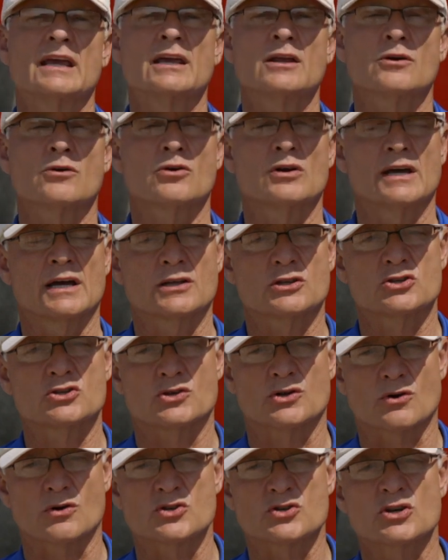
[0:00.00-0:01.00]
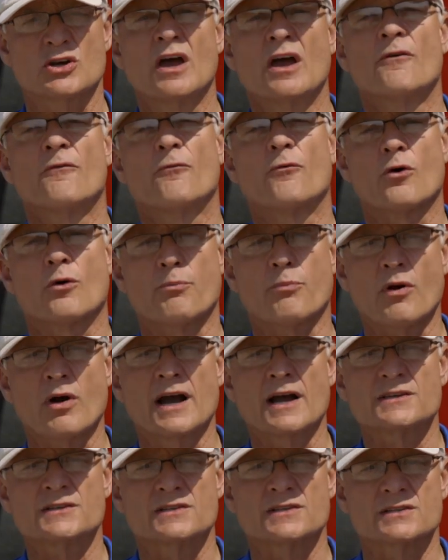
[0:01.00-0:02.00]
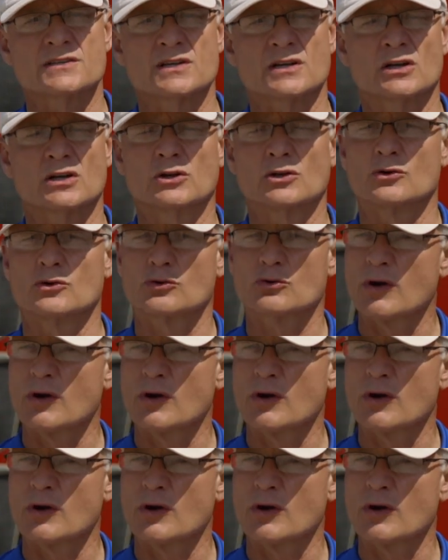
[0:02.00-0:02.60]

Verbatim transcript: internet search for prices include